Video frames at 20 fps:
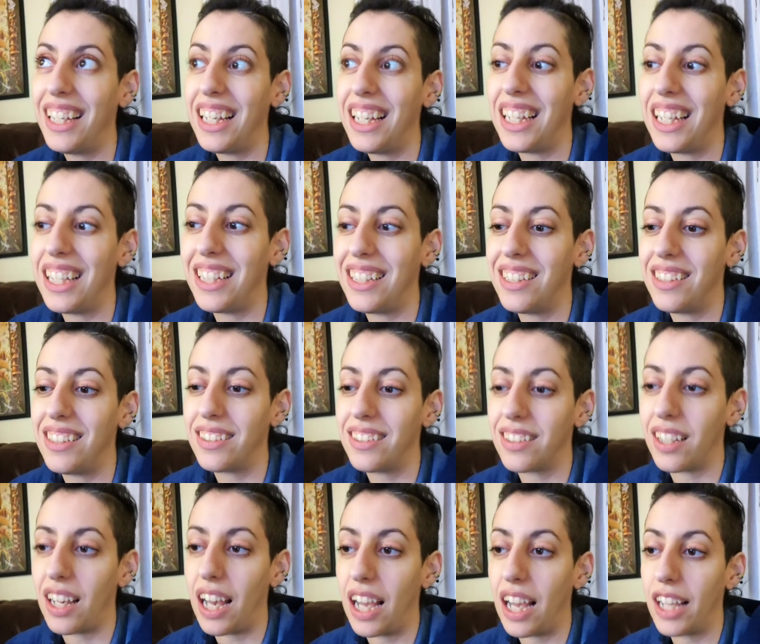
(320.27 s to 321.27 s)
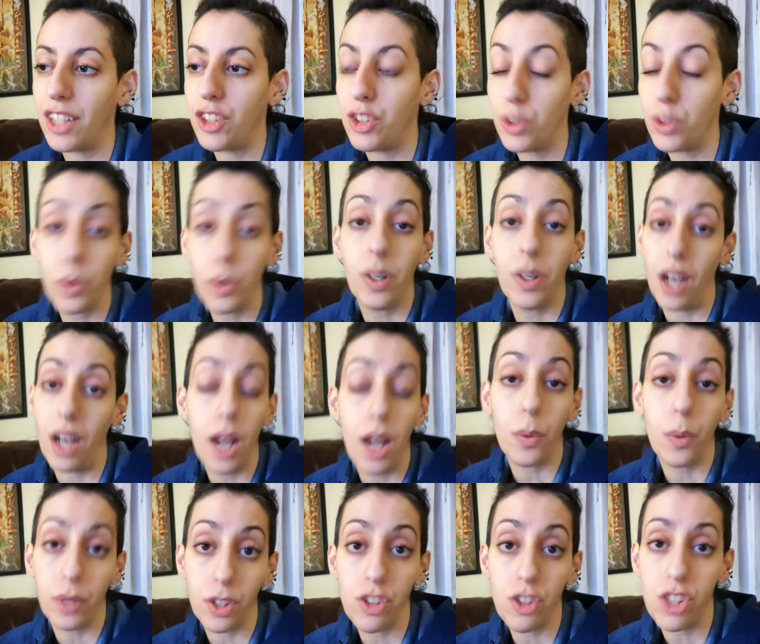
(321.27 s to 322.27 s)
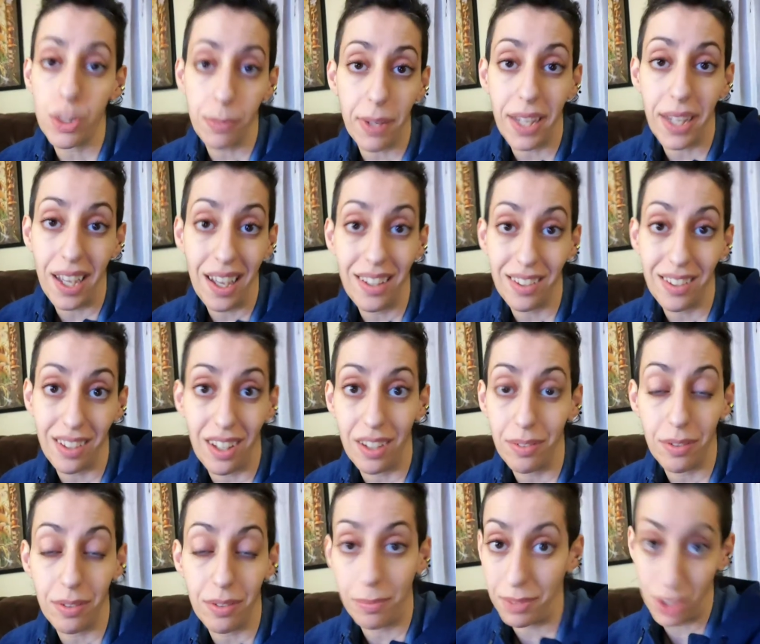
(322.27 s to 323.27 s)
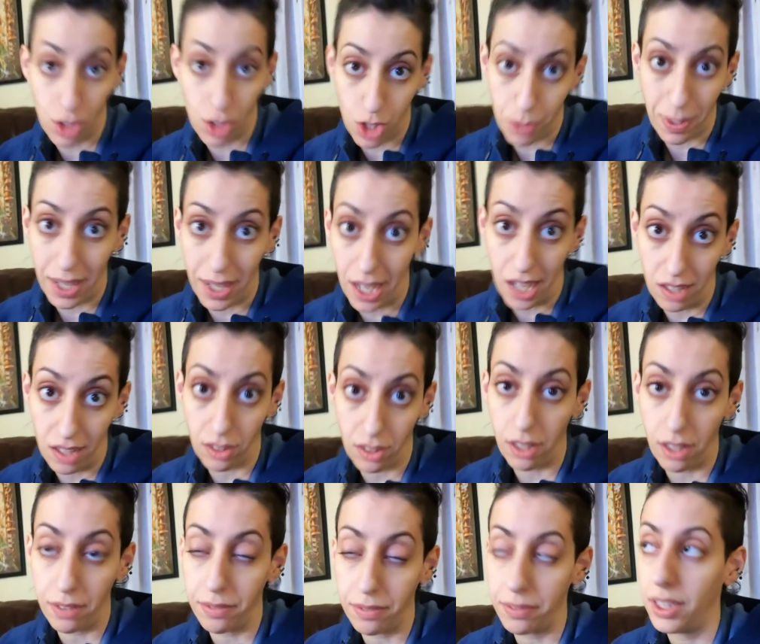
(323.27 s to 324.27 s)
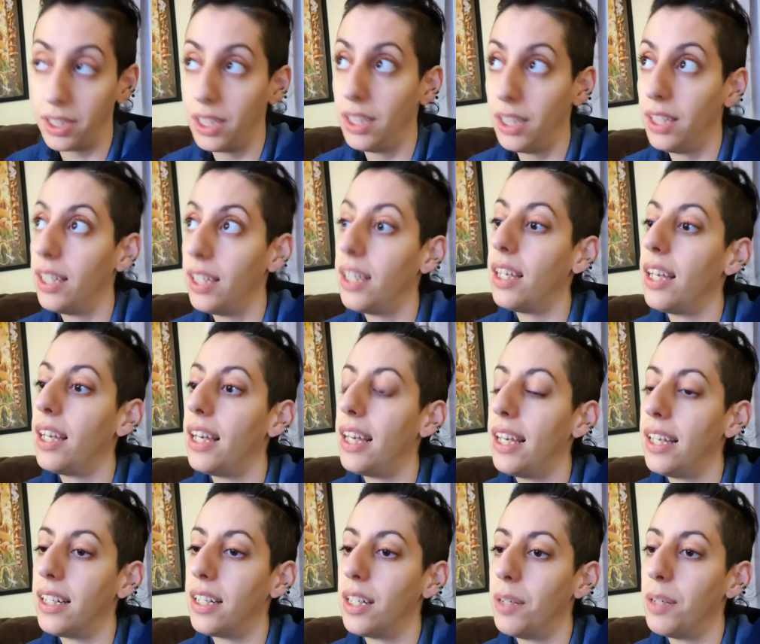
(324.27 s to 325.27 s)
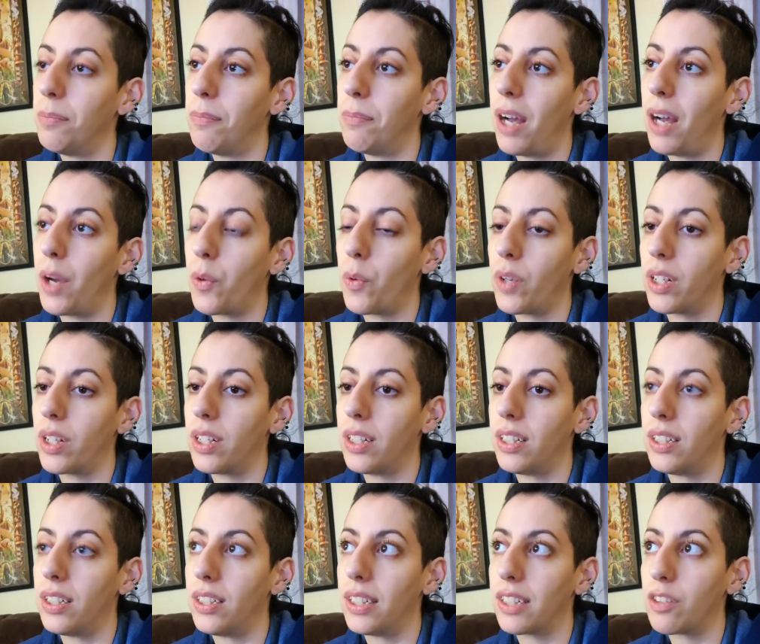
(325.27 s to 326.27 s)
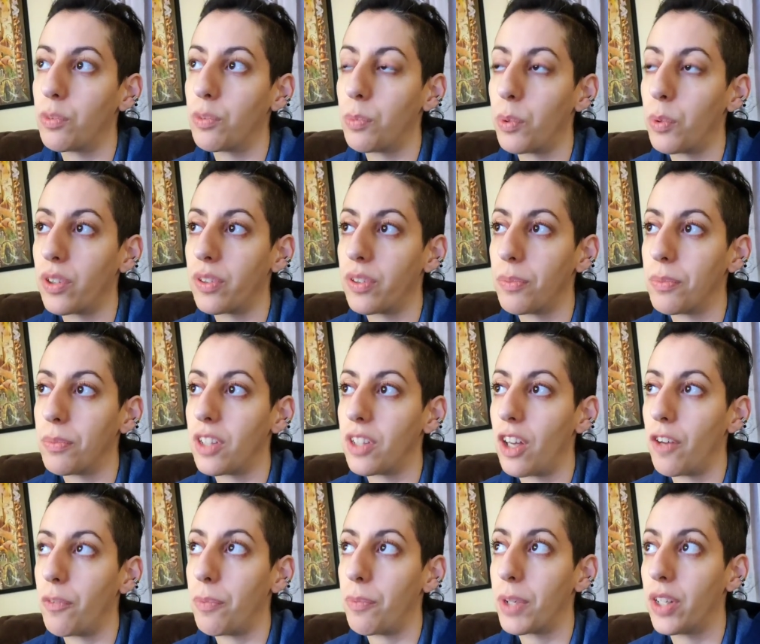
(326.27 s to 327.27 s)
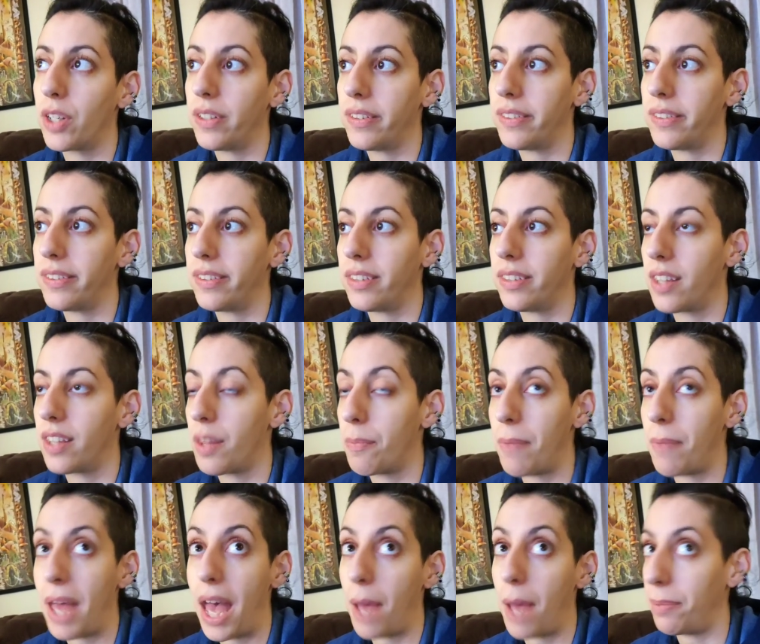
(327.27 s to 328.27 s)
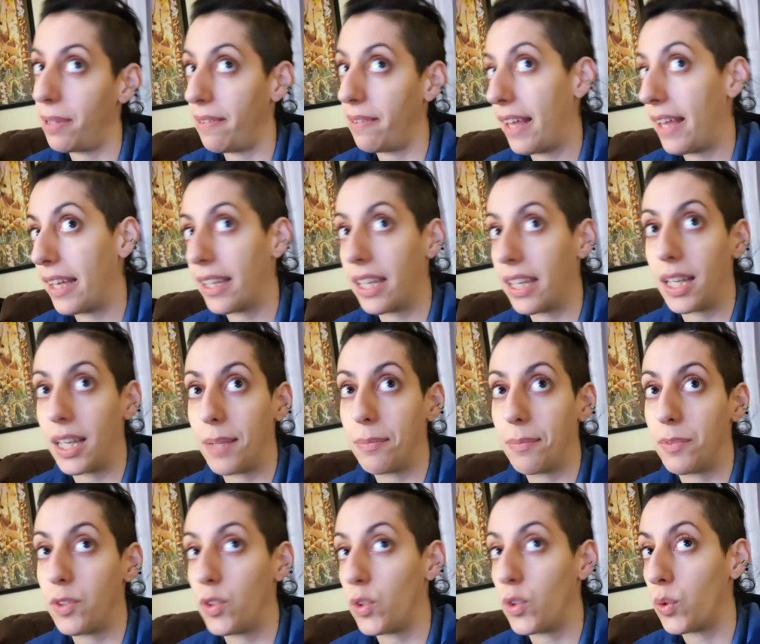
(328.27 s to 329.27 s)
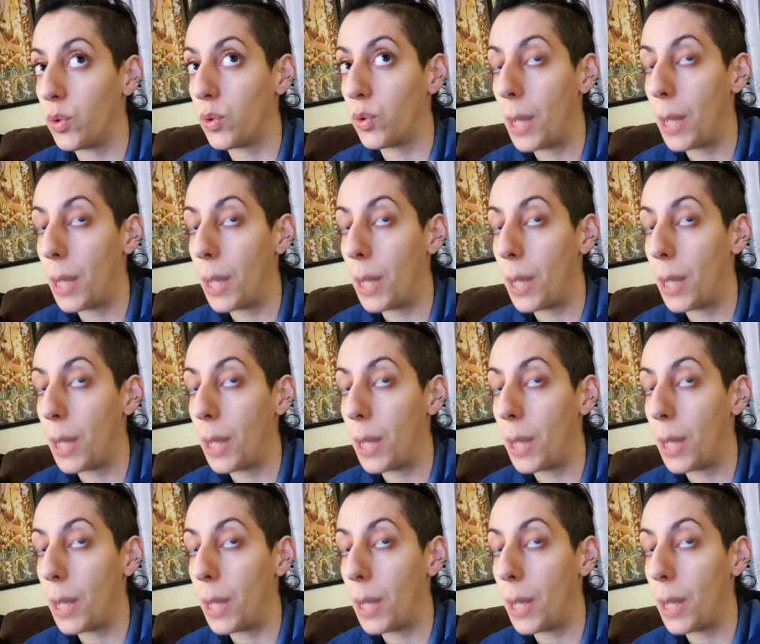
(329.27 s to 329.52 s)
is I want to cheat my ass off. I'm going to cheat my ass off. And I want to explore some stuff because the map in that game too.